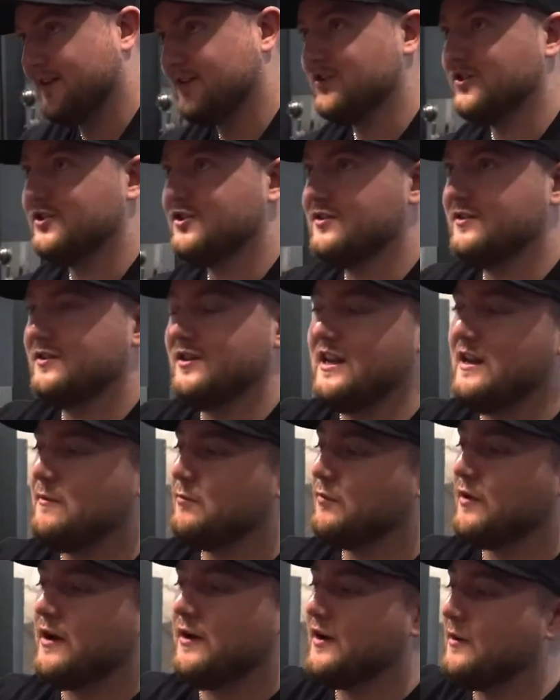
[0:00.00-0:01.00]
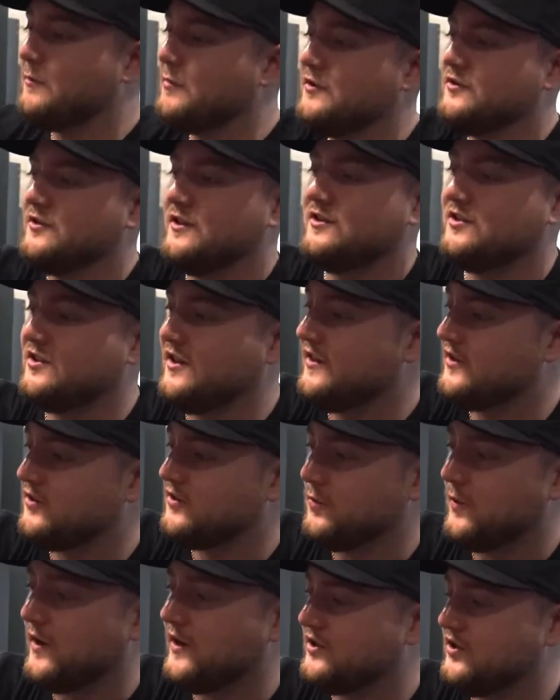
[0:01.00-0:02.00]
just, to keep round numbers, let's say this
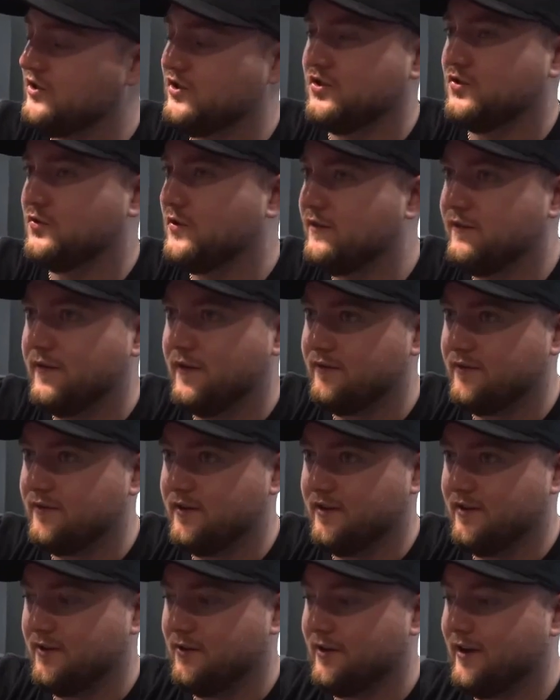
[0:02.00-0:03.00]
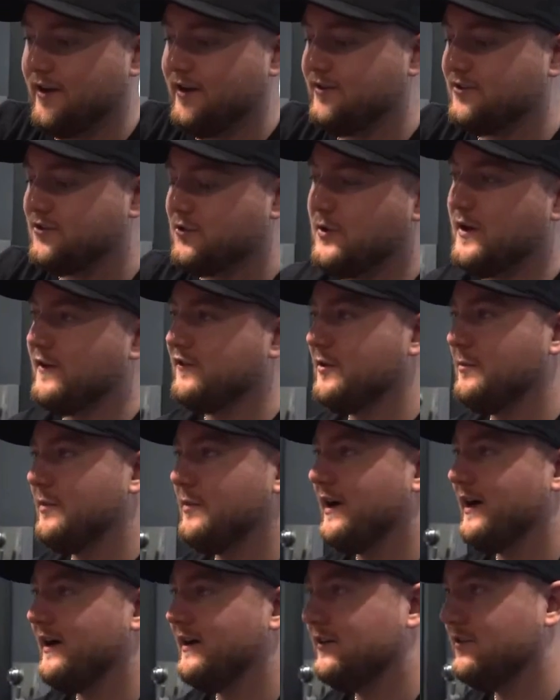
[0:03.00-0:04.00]
watch is $350, okay? So you have to
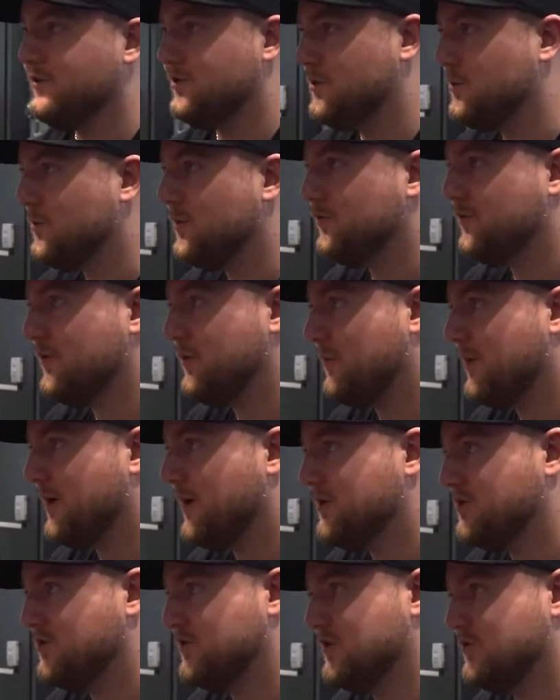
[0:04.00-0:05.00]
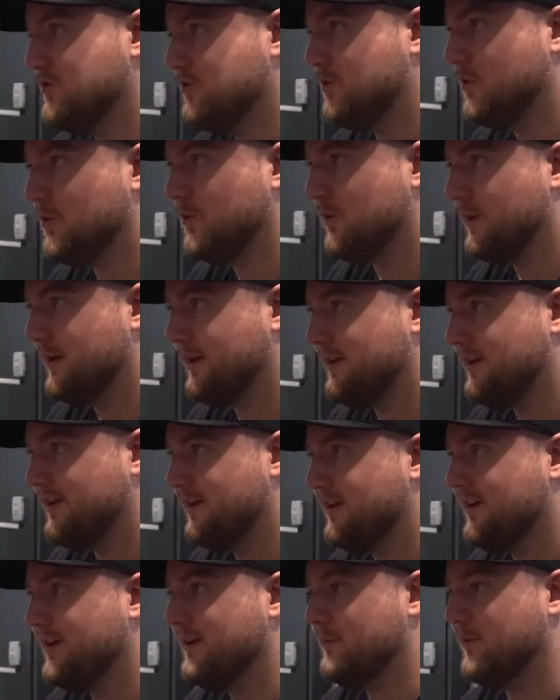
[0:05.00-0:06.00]
buy 2 or 3 watches that you don't like
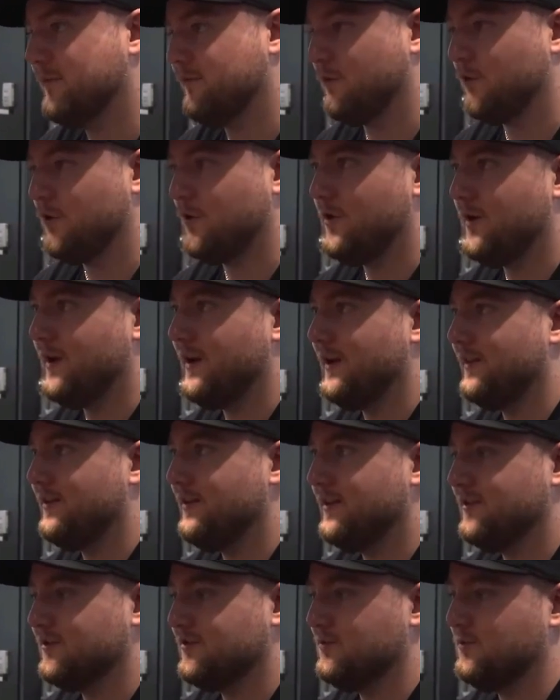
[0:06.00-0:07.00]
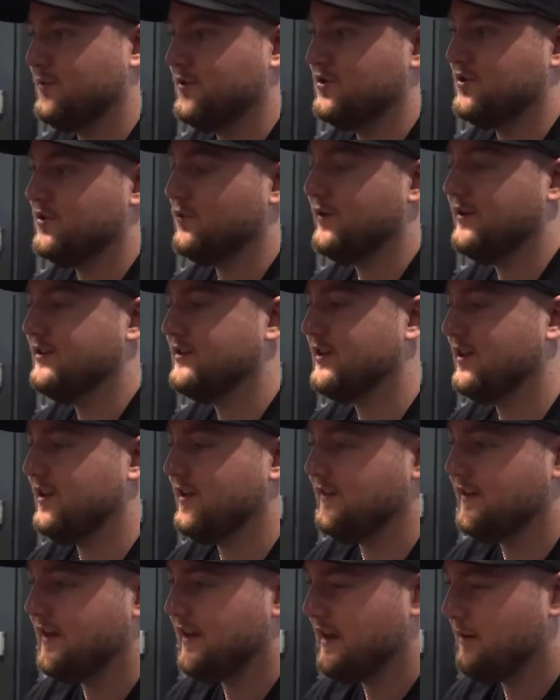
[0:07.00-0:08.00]
before you can get this, which the retail
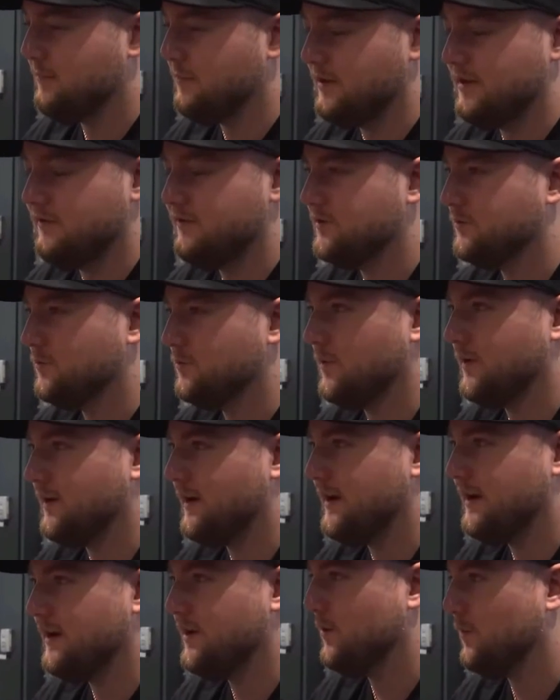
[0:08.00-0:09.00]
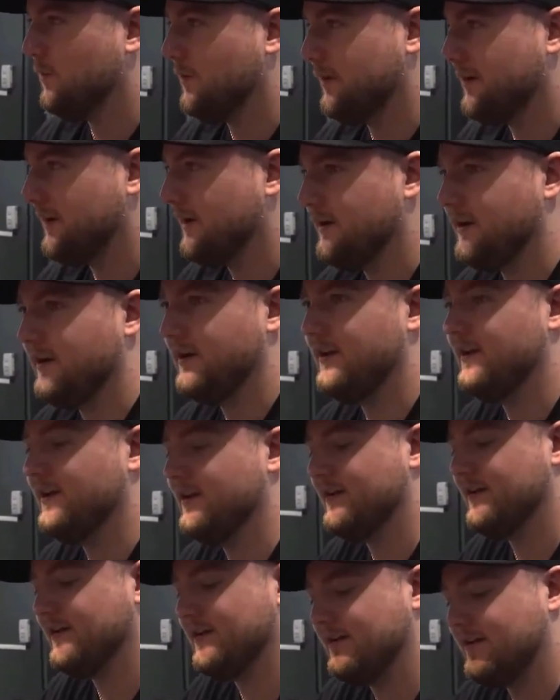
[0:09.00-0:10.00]
on that I believe is $180 or
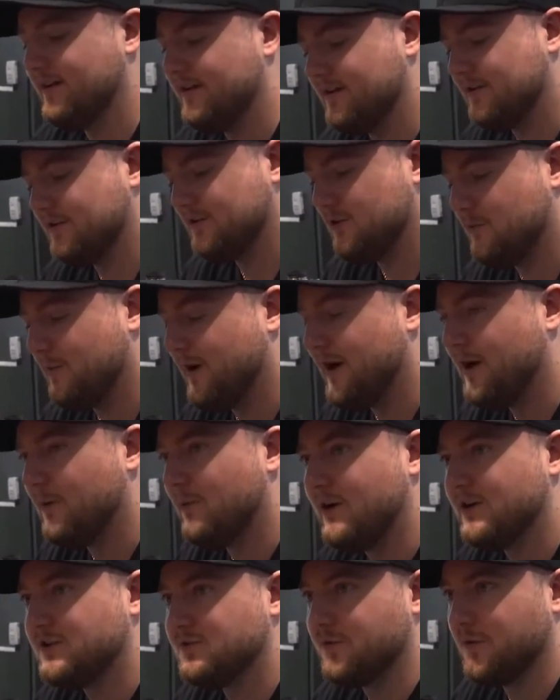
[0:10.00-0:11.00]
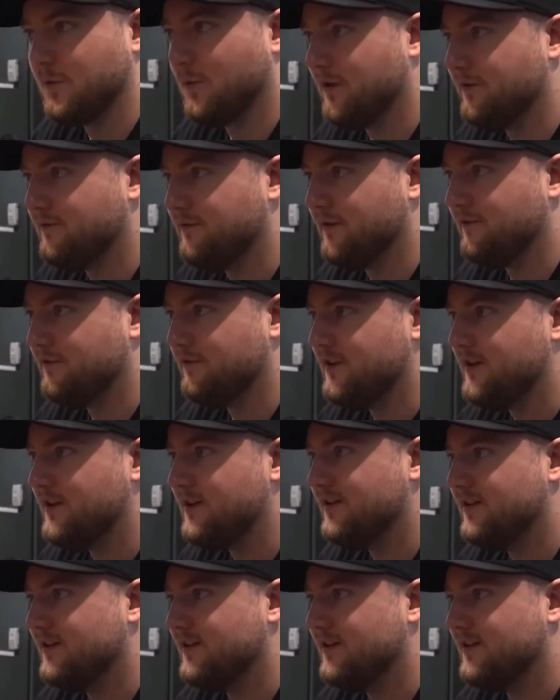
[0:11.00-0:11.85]
$190. You buy a watch for $150,